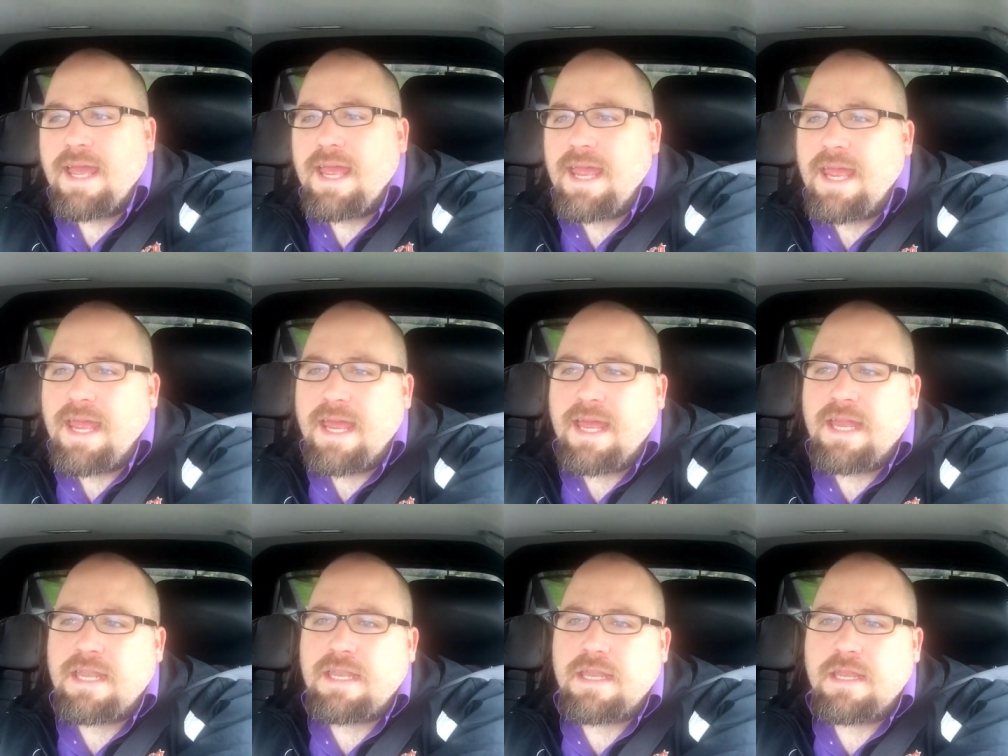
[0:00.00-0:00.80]

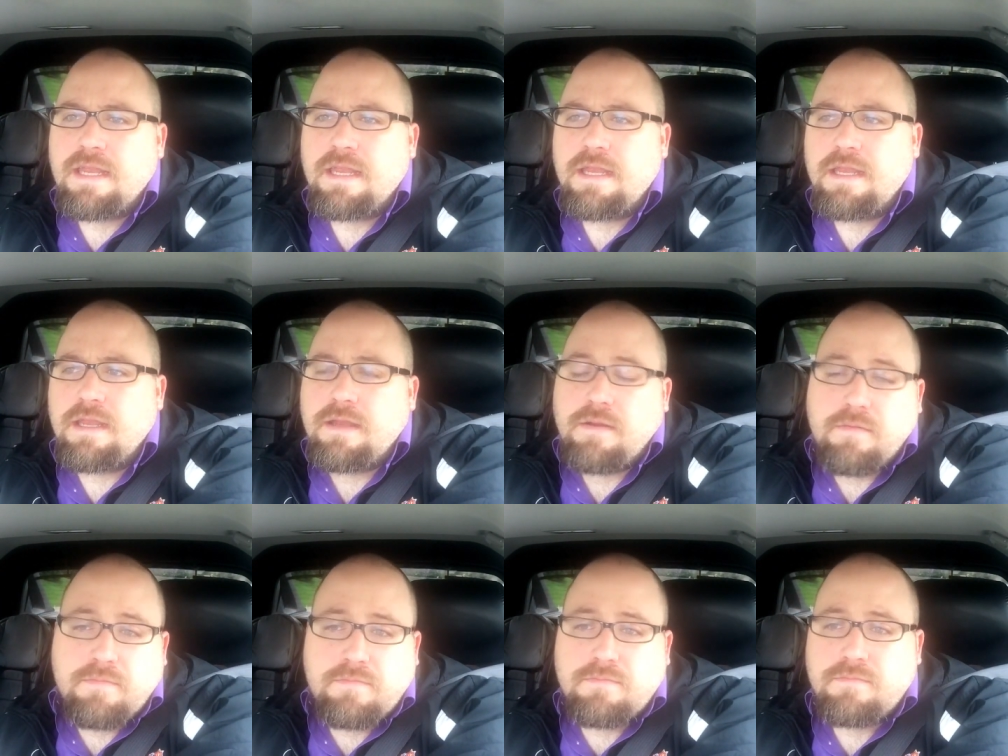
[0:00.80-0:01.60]
And,
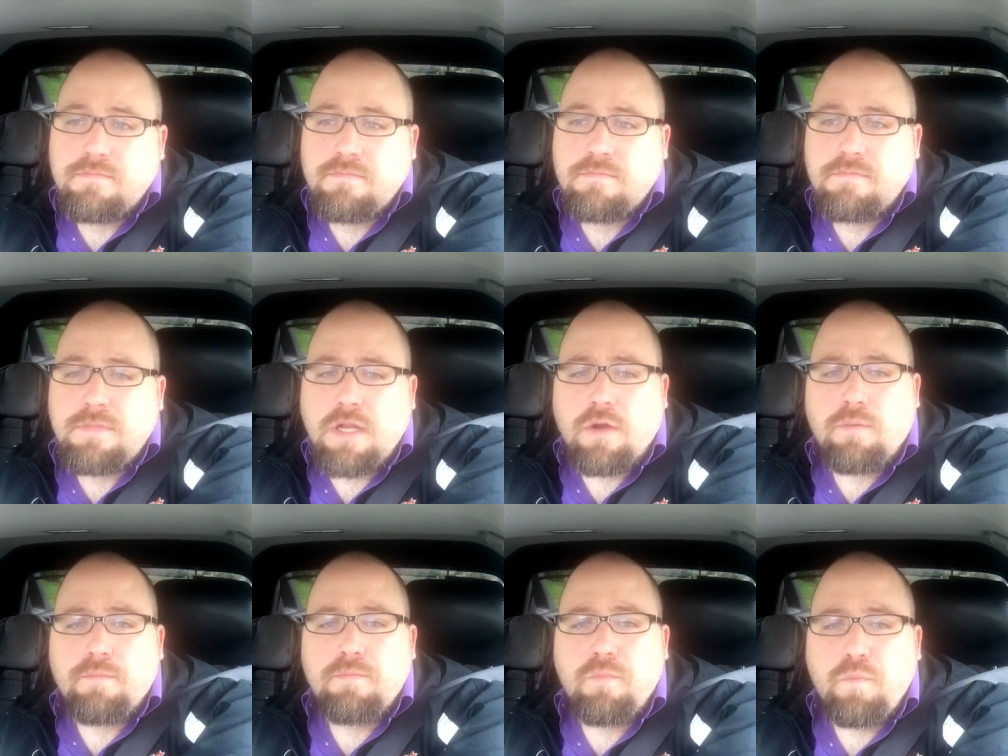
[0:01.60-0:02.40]
you
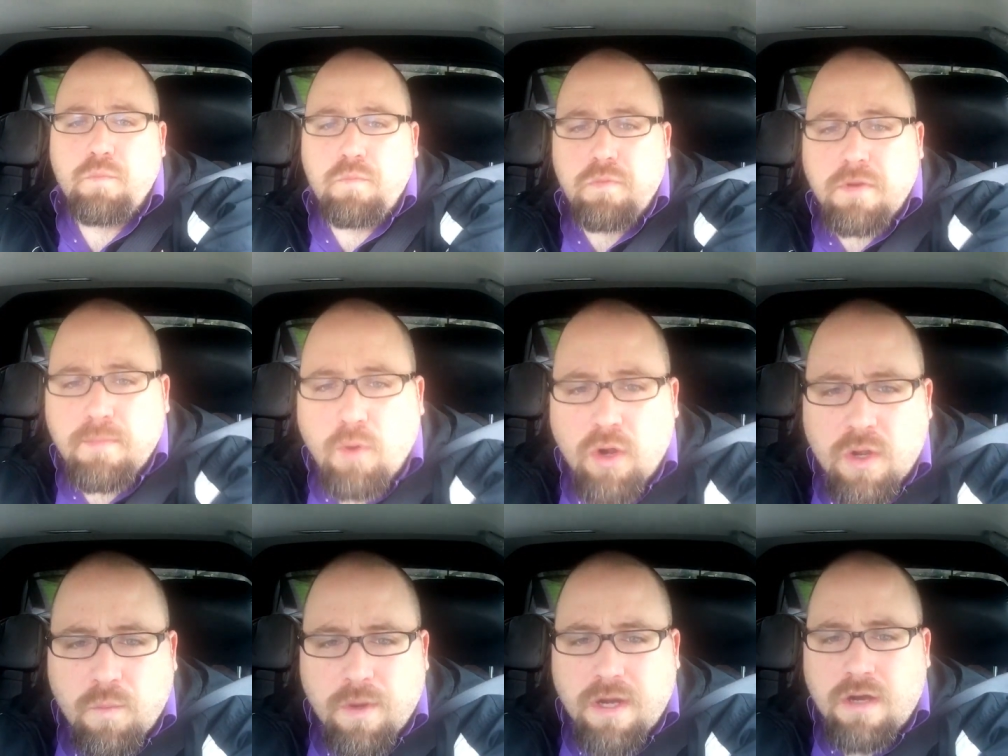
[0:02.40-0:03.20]
know, good
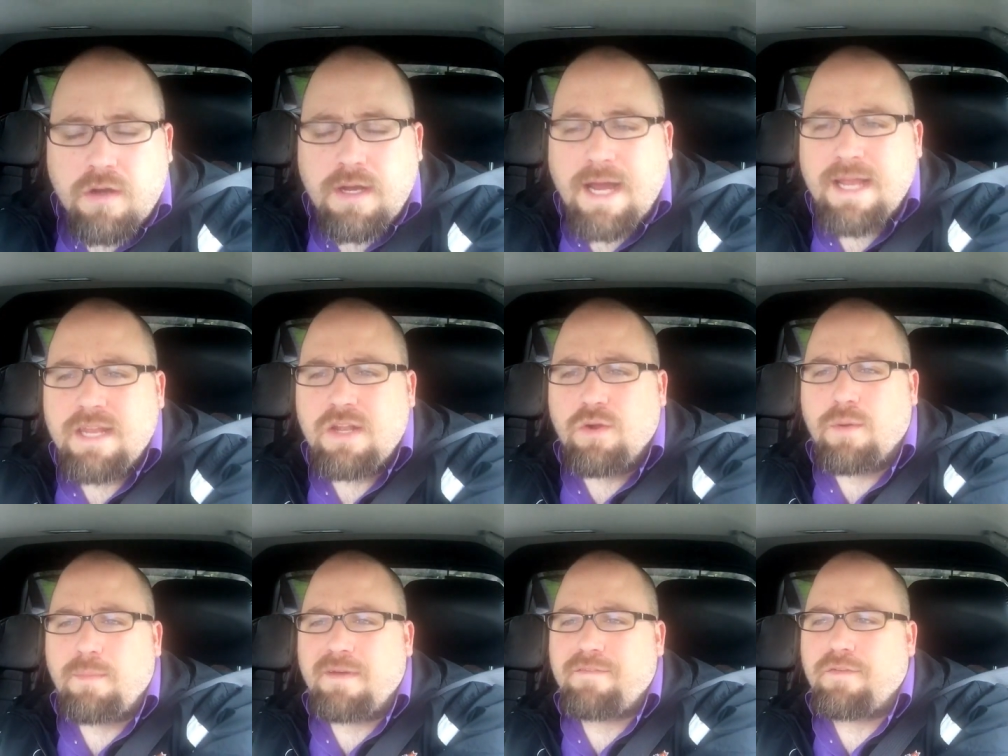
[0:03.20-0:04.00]
morning, Will. How you
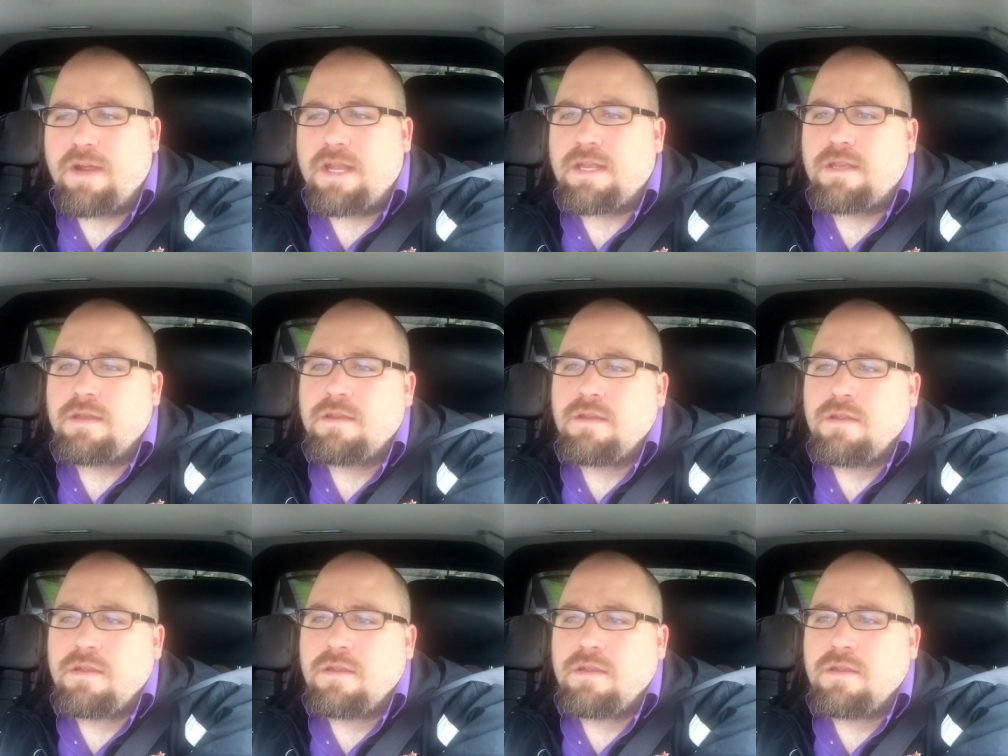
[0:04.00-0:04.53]
doing, my friend?